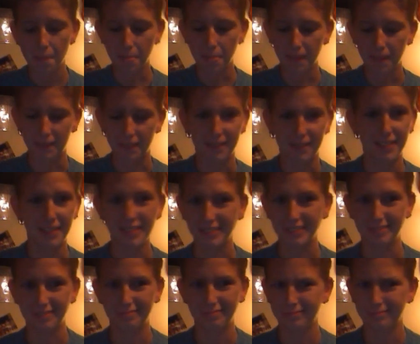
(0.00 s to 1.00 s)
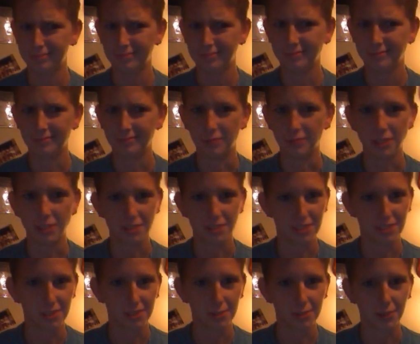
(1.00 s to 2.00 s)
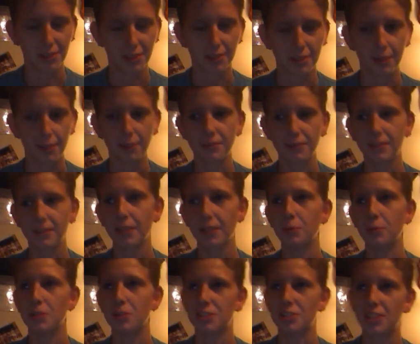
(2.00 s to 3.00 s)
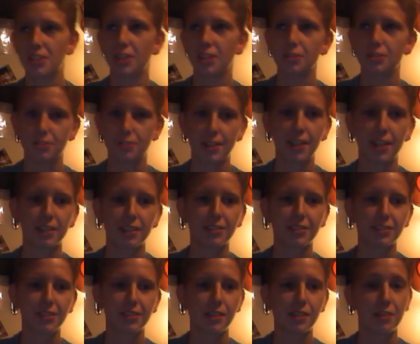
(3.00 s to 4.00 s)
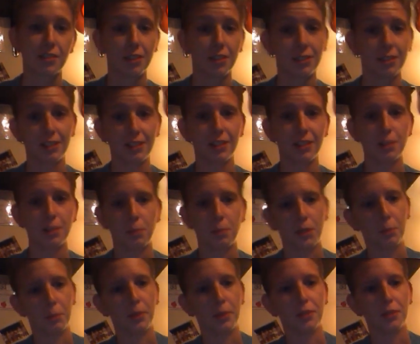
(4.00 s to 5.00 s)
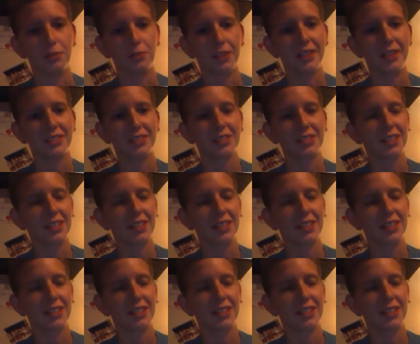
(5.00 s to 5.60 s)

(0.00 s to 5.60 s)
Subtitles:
and I didn't. What is she doing? And we'd share drinks and stuff, and I would get like big butterflies.